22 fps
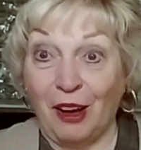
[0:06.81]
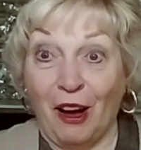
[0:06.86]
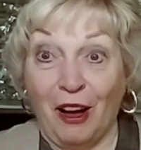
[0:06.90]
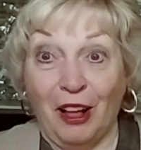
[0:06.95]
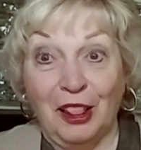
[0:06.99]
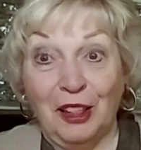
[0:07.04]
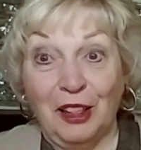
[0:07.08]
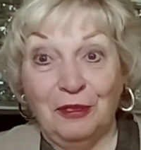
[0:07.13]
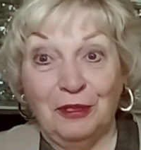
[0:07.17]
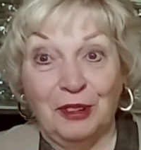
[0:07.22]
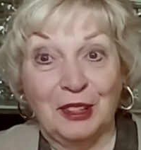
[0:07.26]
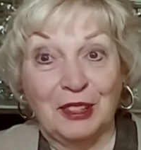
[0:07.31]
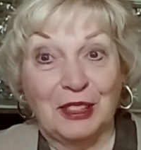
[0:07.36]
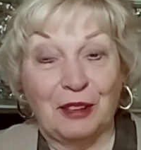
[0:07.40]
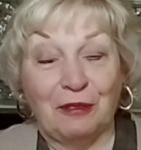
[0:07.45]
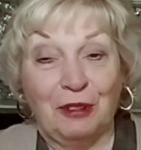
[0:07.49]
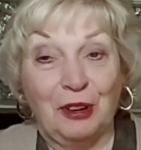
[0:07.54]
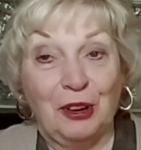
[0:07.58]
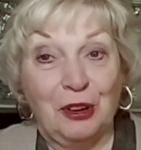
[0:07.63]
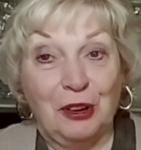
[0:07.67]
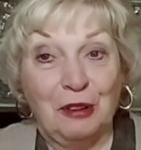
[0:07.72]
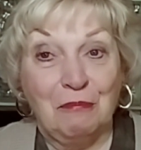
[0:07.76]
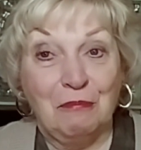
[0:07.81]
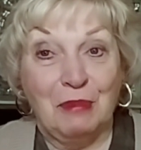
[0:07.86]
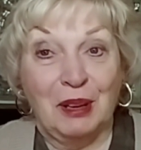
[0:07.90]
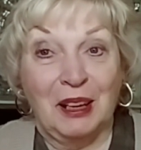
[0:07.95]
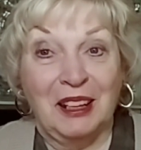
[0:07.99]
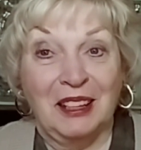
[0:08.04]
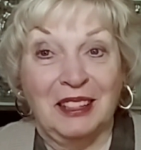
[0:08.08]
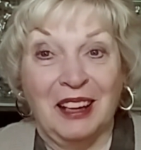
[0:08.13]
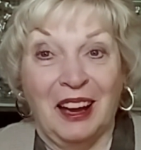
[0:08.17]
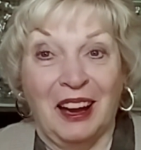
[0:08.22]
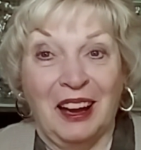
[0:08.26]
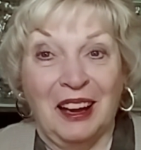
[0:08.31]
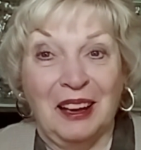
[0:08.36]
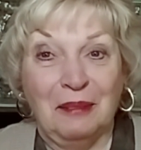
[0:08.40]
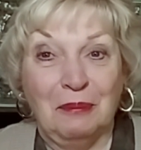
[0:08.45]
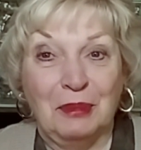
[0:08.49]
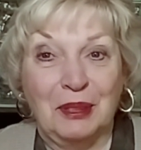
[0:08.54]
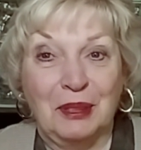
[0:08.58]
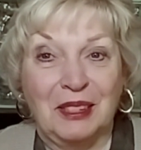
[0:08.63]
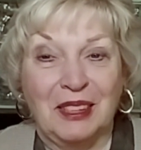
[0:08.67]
all of us have heard many times,